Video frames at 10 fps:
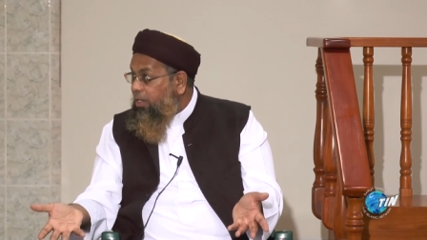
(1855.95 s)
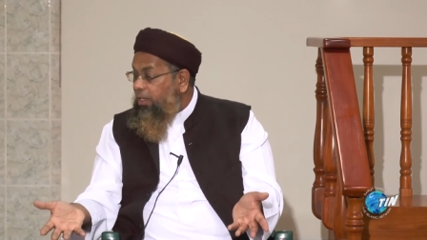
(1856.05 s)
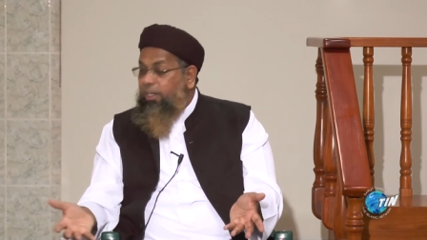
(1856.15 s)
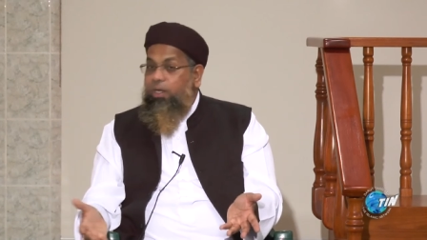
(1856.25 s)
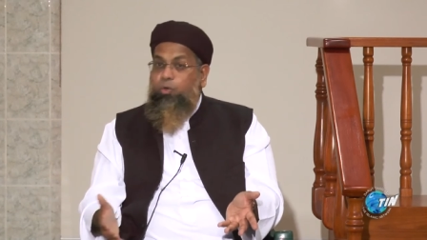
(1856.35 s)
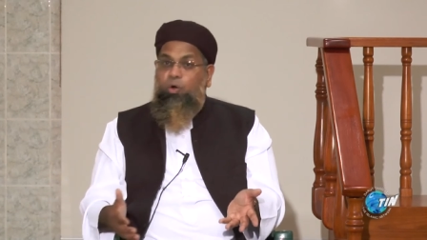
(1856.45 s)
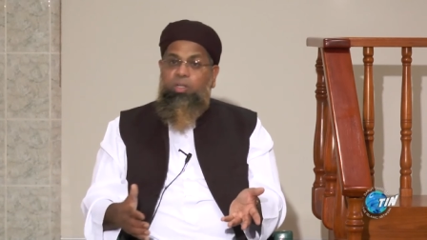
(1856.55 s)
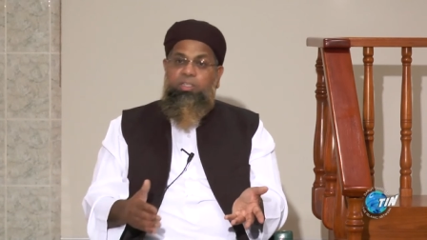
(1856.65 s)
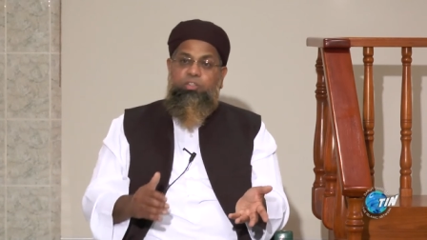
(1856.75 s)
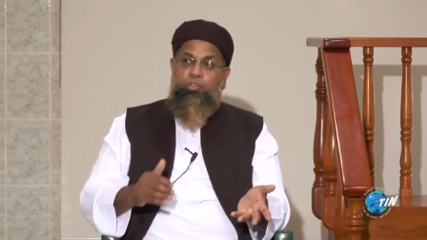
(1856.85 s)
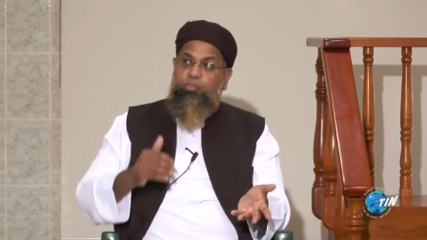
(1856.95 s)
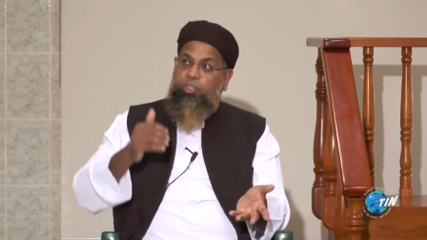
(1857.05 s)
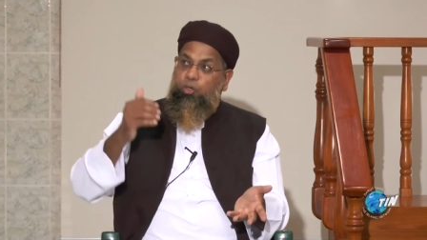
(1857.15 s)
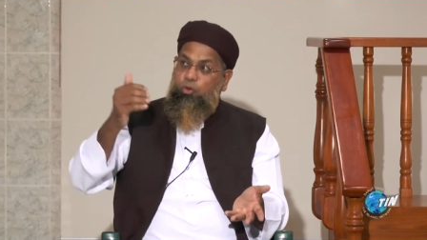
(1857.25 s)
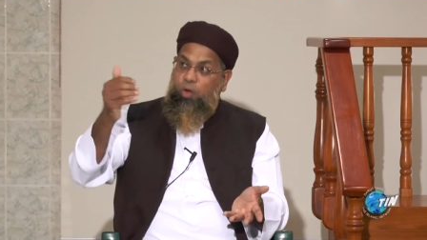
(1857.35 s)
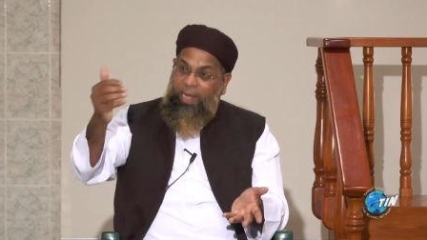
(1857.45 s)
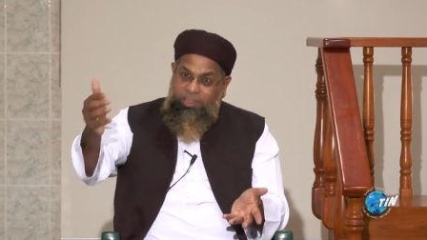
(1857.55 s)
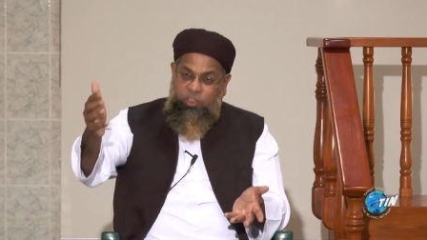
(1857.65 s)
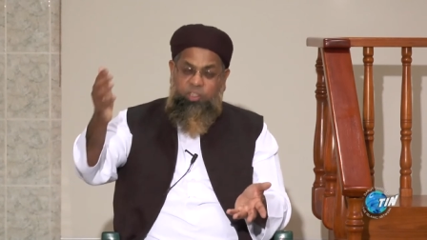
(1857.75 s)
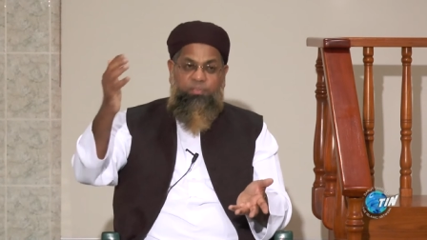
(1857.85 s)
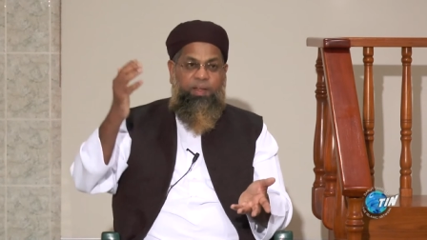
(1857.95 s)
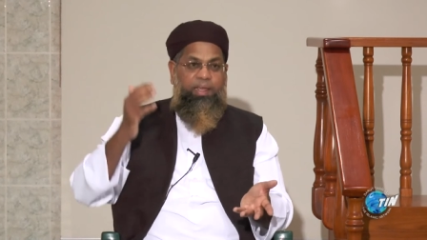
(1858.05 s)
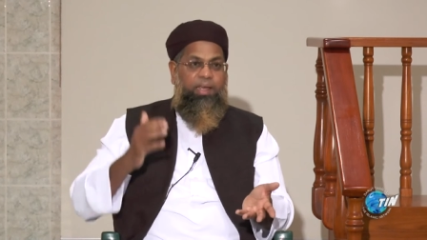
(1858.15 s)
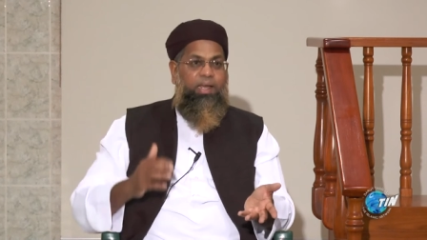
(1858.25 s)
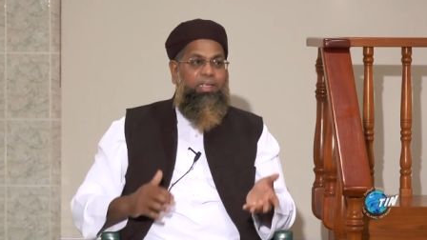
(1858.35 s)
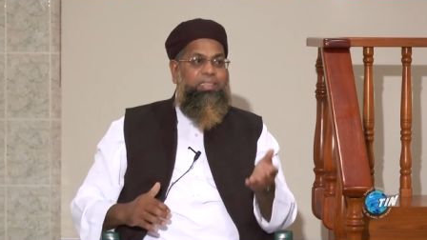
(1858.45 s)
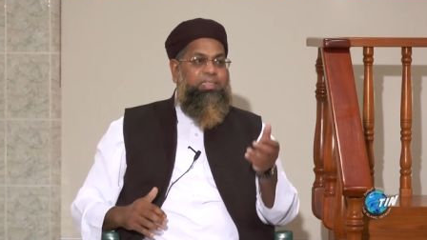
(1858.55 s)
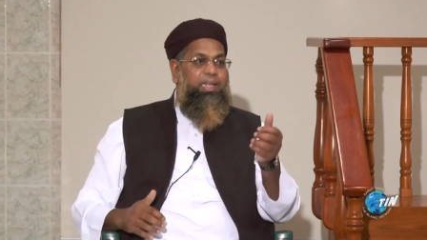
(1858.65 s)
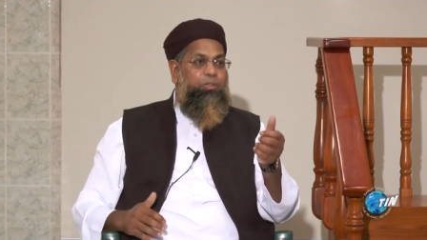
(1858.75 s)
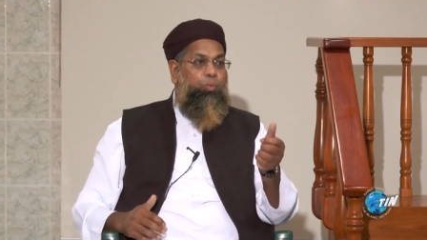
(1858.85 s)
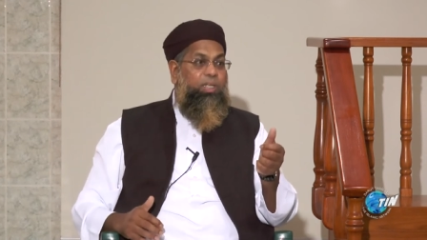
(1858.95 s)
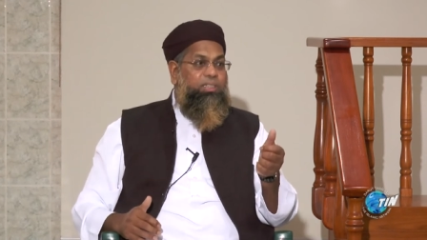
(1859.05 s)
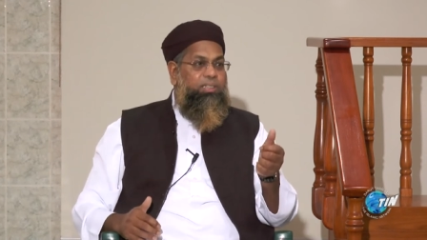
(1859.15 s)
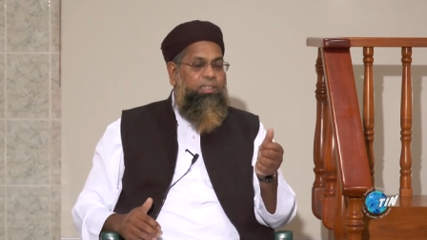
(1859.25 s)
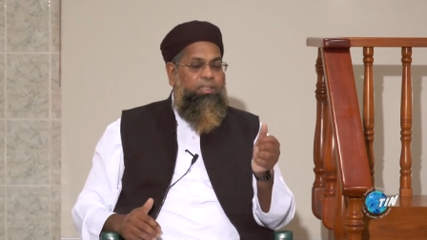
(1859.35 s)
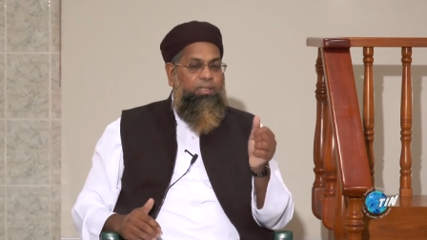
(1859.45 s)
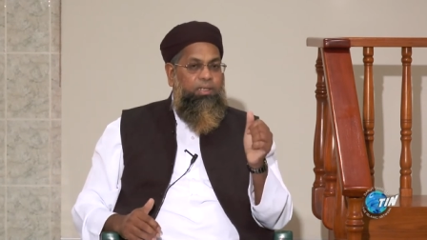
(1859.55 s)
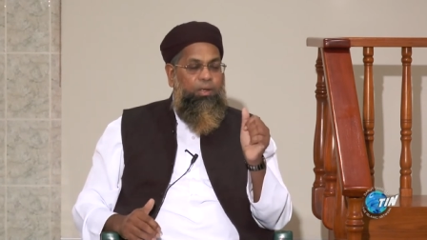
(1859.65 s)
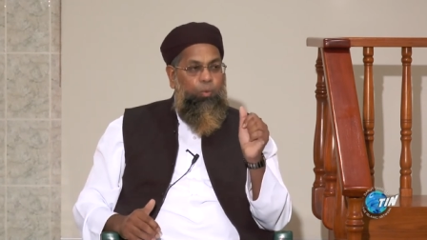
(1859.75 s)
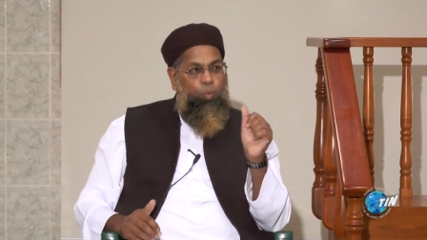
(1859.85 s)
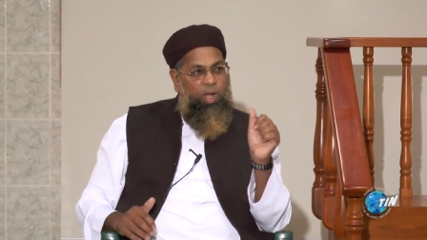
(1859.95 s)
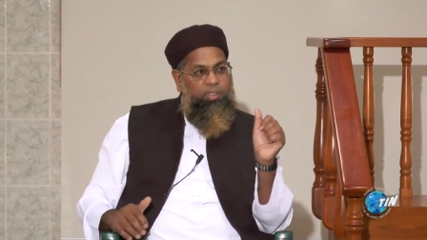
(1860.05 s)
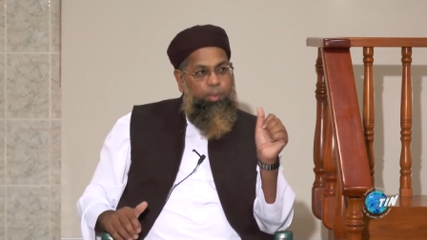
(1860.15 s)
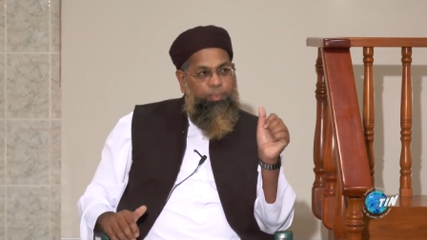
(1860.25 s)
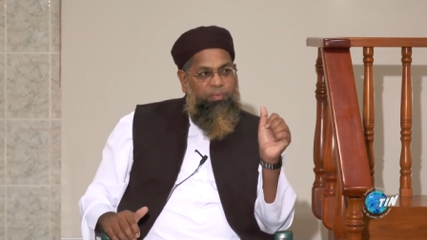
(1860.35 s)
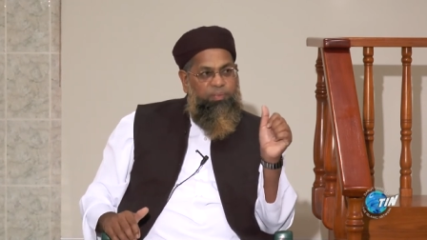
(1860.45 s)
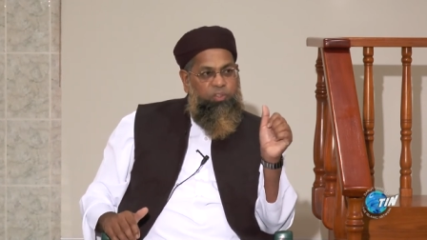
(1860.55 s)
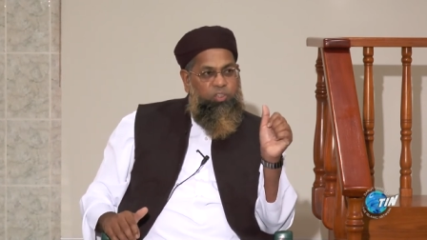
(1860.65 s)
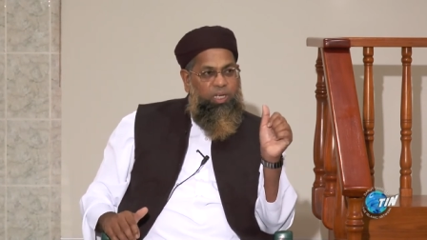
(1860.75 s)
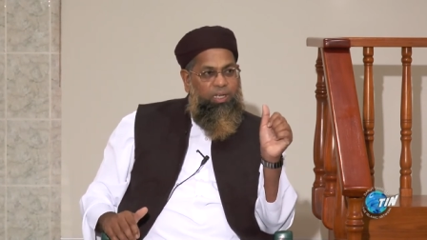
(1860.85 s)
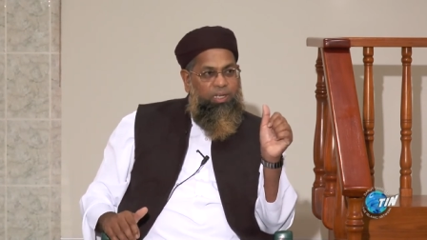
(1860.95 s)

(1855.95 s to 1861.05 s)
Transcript: in accordance to the rights of haya is that what? One, the Prophet said,